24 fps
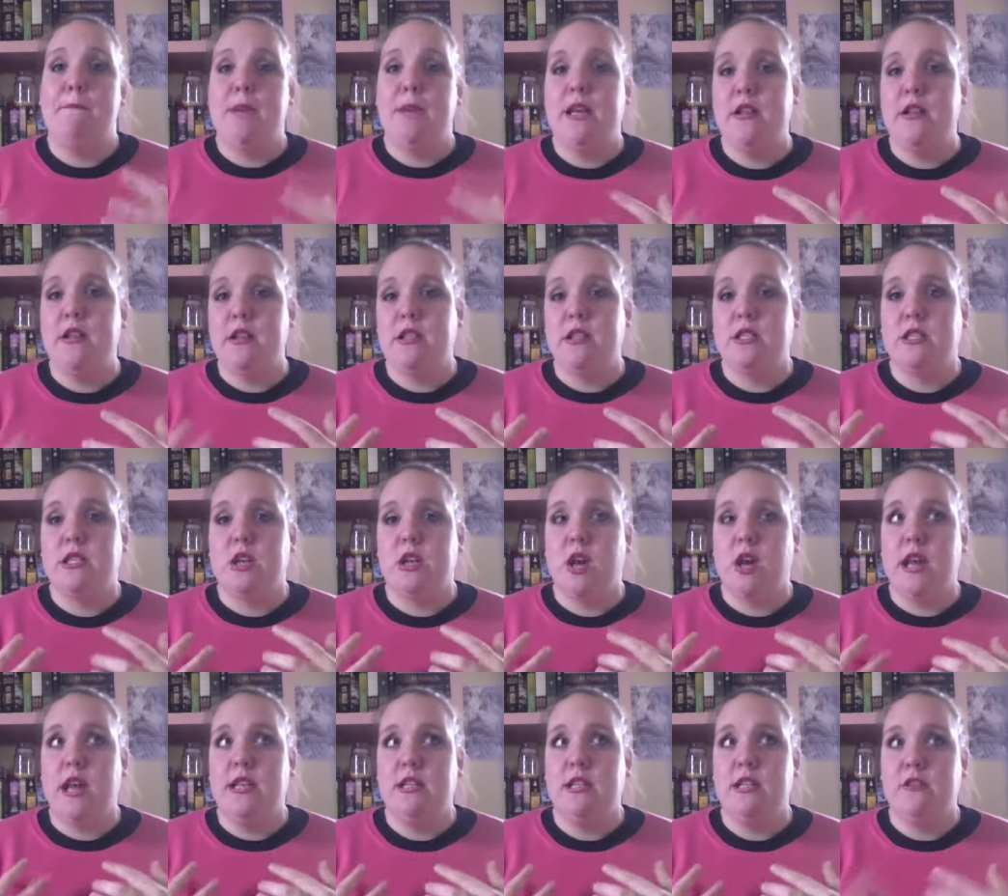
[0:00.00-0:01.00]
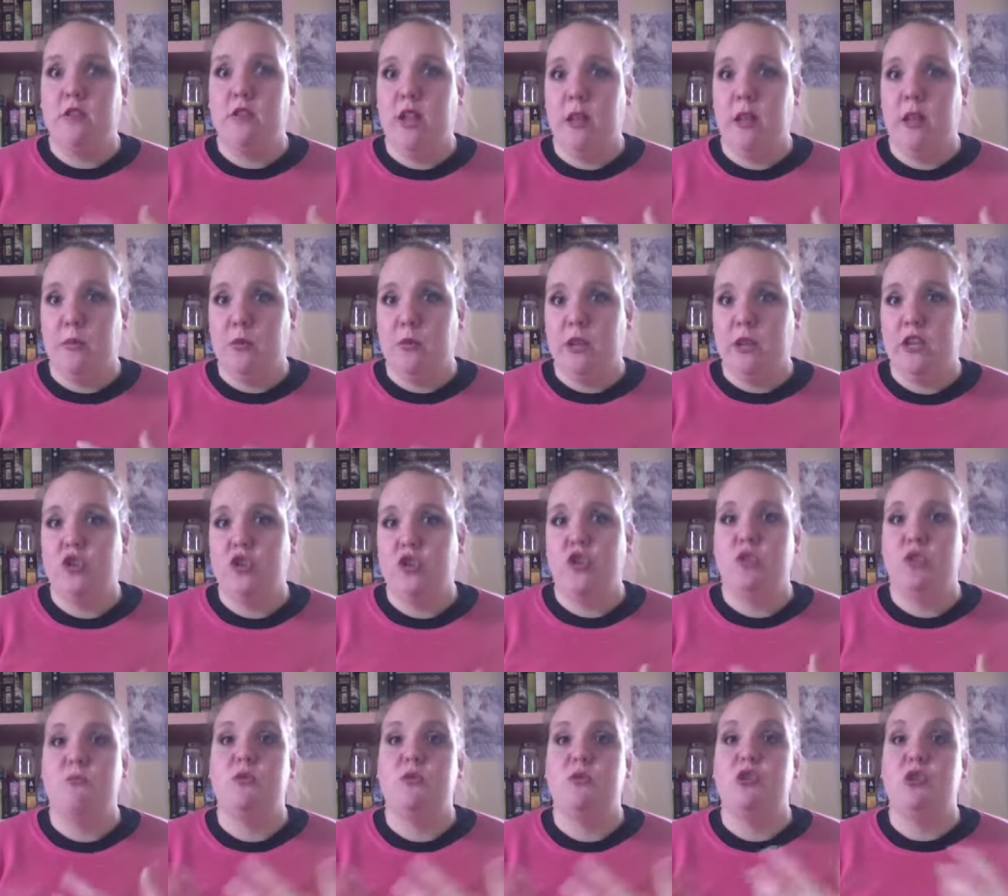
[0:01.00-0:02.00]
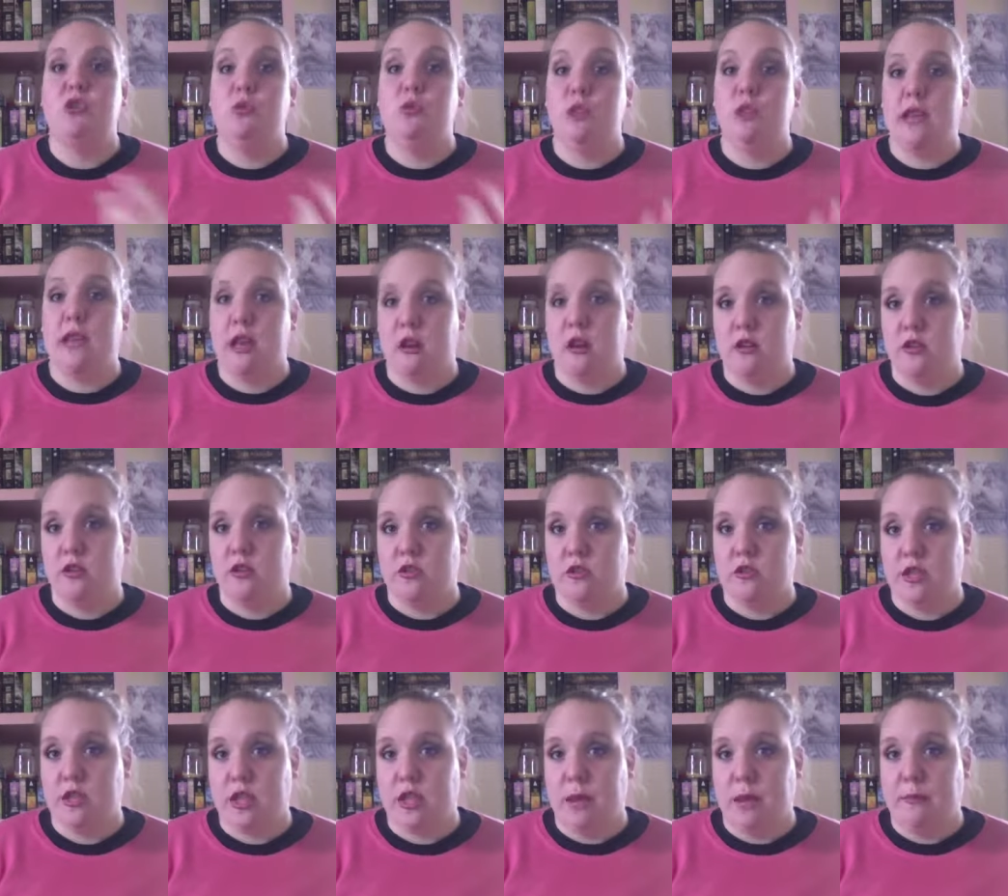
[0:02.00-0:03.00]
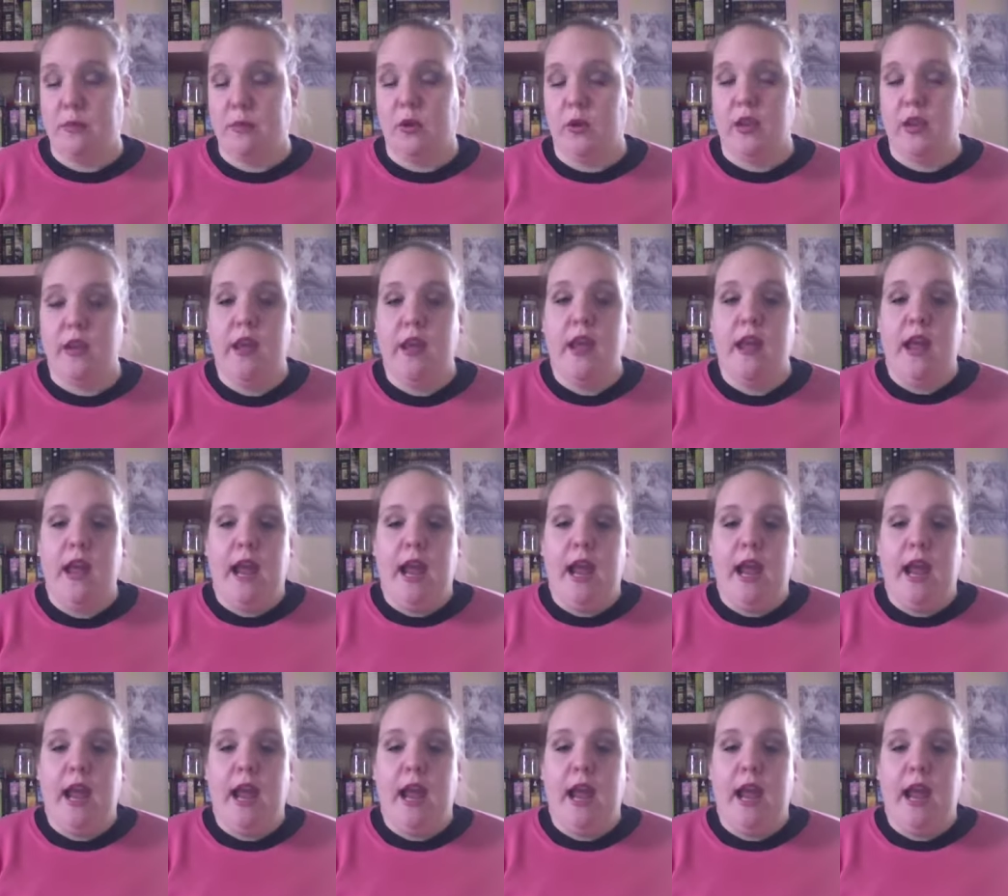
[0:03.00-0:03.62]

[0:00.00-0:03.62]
build and develop relationships to the characters at that point.